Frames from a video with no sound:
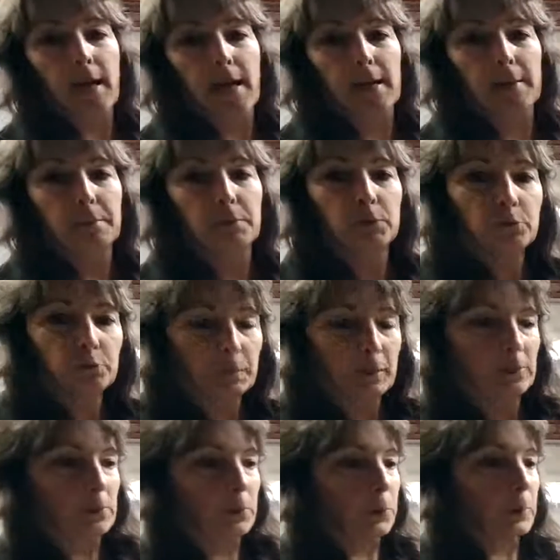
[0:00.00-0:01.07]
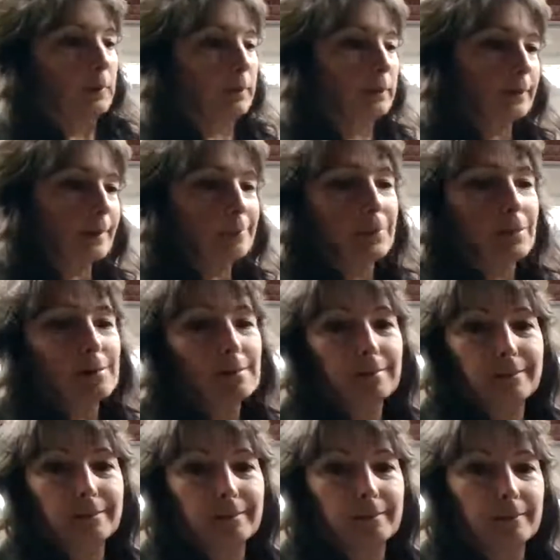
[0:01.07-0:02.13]
add movement to it. Some
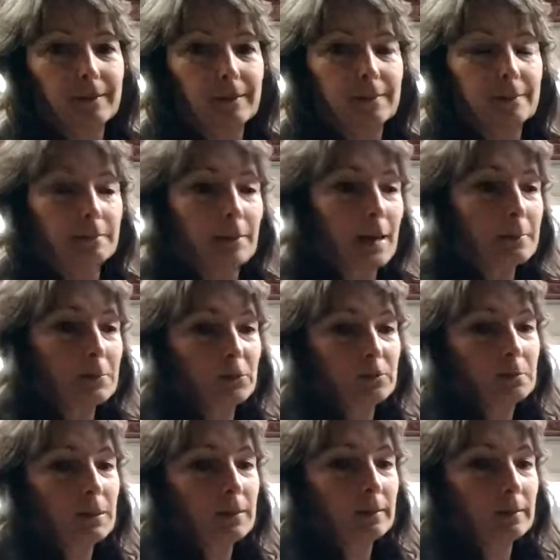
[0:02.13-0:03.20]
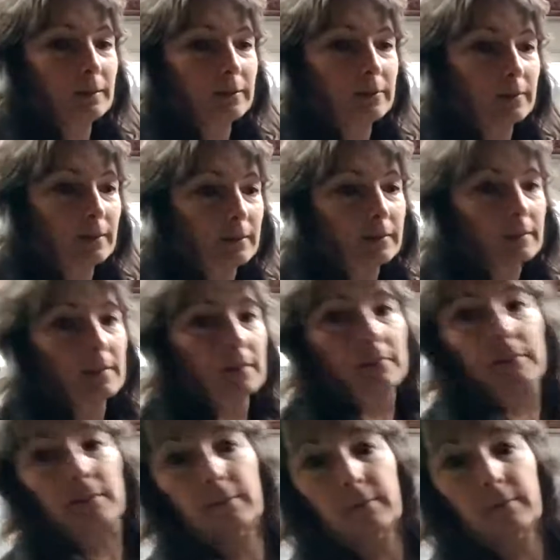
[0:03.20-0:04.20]
dogs, my movement is just this.